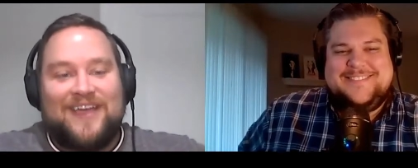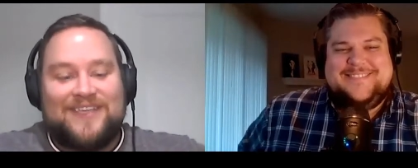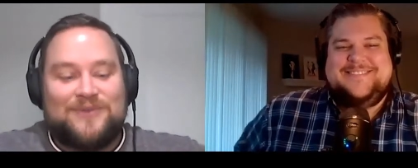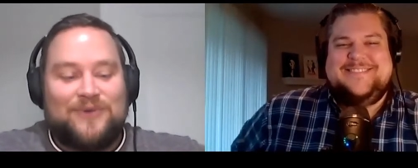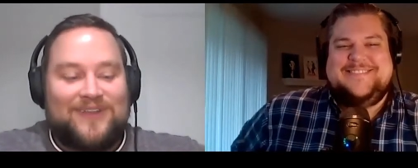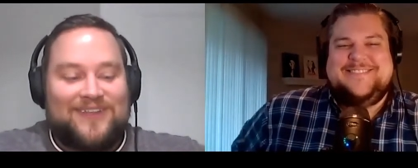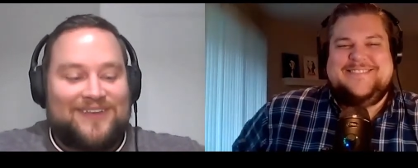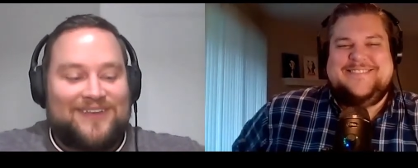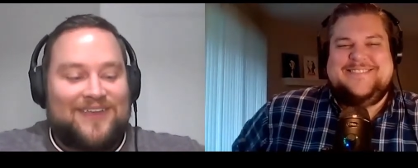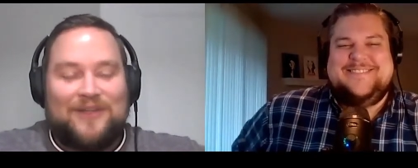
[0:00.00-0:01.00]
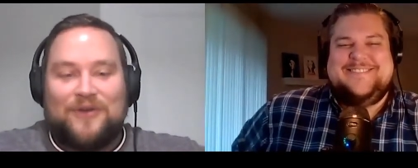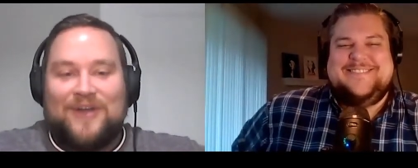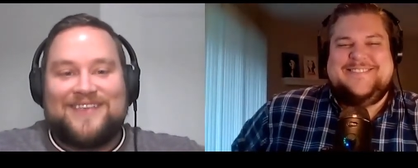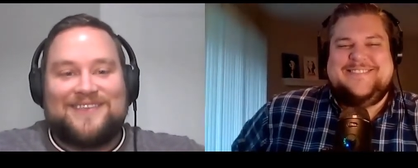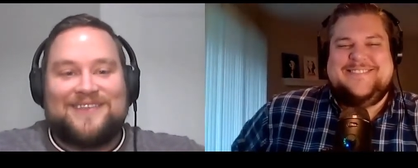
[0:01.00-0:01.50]
Speaker 1: in high school I didn't cut
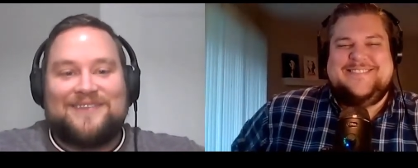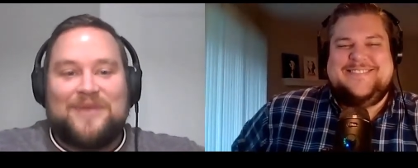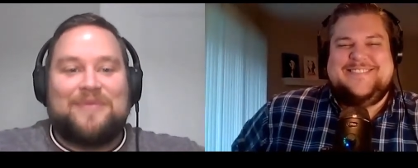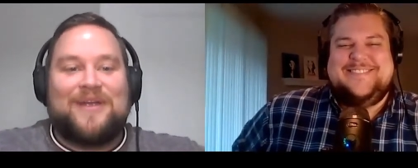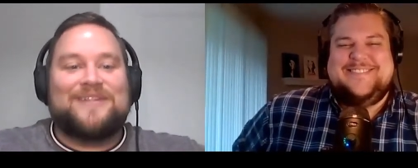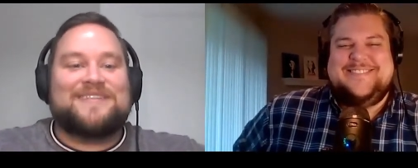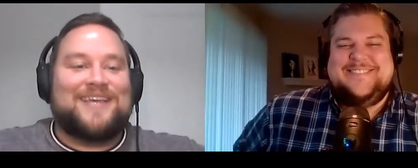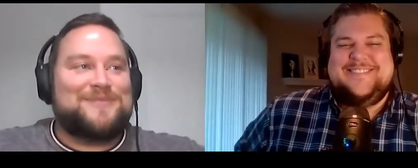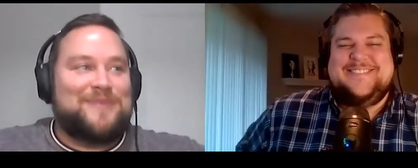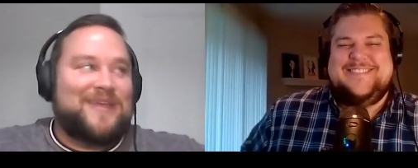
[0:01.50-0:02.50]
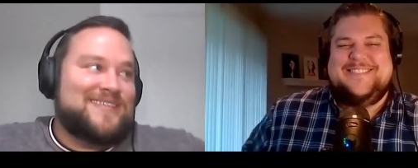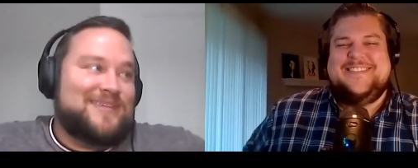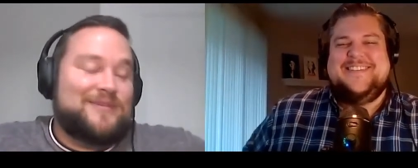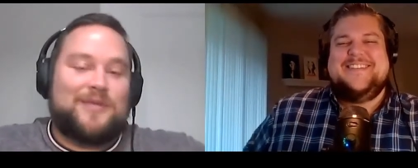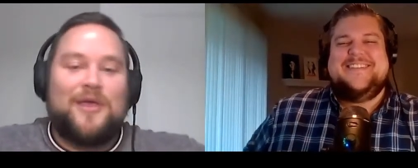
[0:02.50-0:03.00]
grass at my parents' house because I
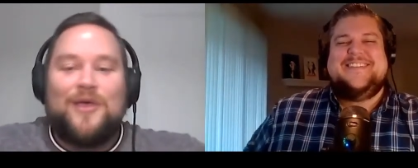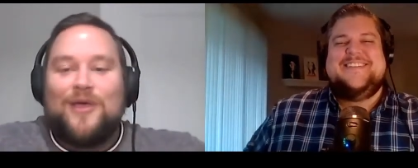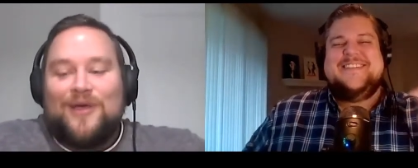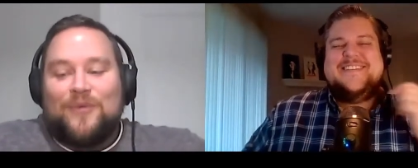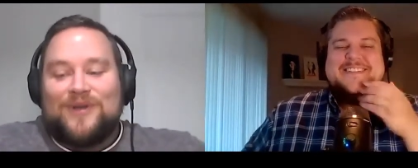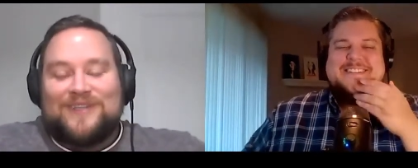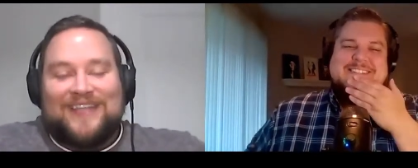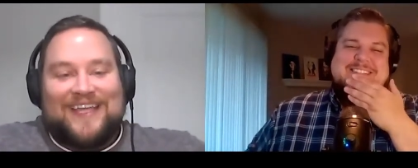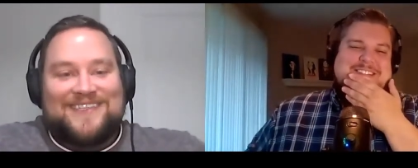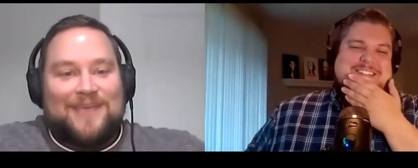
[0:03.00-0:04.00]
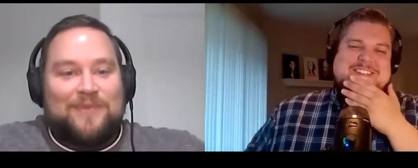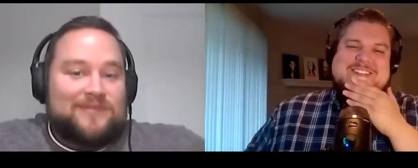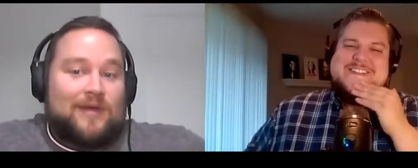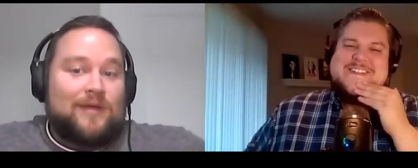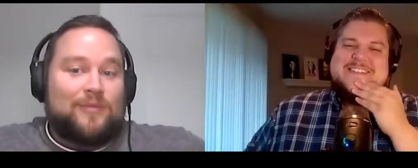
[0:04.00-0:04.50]
was like worked landscaping. I was
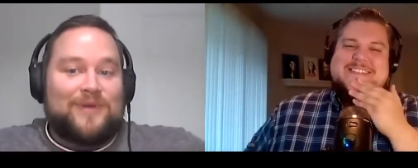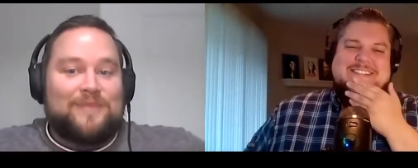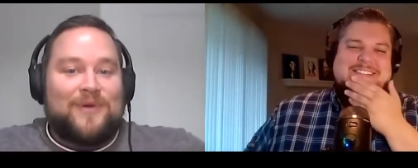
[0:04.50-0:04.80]
like, I don't bring my